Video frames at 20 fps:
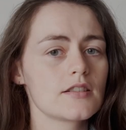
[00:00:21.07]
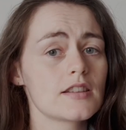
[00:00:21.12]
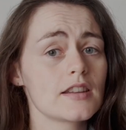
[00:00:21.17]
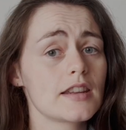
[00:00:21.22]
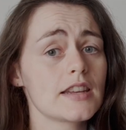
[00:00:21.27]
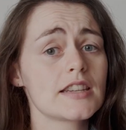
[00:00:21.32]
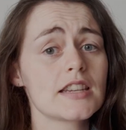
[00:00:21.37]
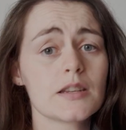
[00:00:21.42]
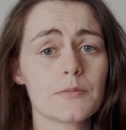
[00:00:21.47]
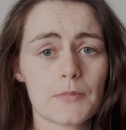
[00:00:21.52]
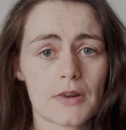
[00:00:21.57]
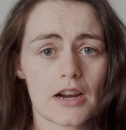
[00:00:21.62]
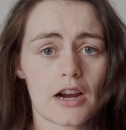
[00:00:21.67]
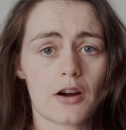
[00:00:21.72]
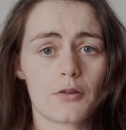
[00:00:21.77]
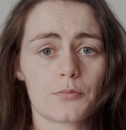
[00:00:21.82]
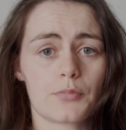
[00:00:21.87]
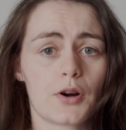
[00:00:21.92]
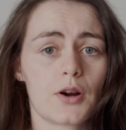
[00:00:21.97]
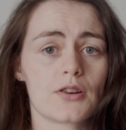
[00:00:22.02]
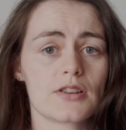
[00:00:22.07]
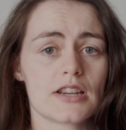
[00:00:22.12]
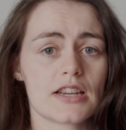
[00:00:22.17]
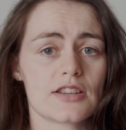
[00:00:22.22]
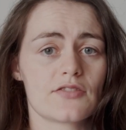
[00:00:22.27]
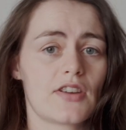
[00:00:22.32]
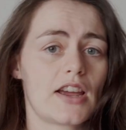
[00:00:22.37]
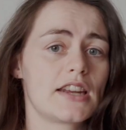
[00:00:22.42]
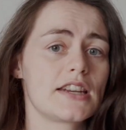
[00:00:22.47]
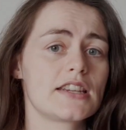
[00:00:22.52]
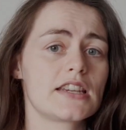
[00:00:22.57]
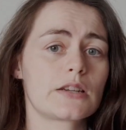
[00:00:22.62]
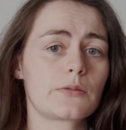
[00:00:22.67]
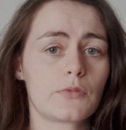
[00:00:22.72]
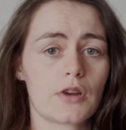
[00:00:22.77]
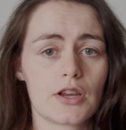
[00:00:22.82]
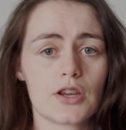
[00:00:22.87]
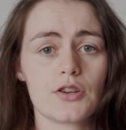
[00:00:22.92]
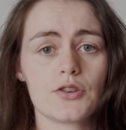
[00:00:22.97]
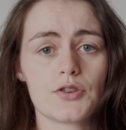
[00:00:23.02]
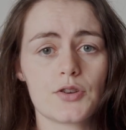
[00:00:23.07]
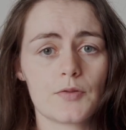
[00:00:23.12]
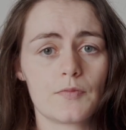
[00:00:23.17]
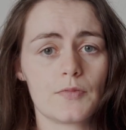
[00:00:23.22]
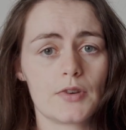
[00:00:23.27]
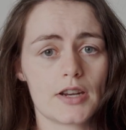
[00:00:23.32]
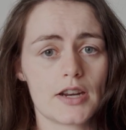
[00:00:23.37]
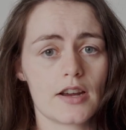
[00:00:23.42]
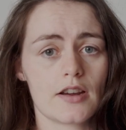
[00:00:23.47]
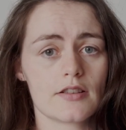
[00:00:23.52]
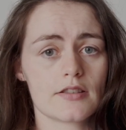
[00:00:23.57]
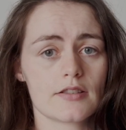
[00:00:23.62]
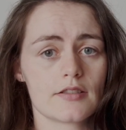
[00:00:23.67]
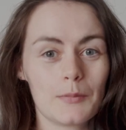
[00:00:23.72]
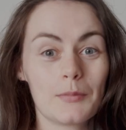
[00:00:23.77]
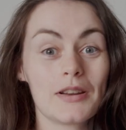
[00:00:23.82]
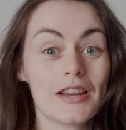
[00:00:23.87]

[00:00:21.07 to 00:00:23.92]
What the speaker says: So this is my current process for editing my YouTube videos.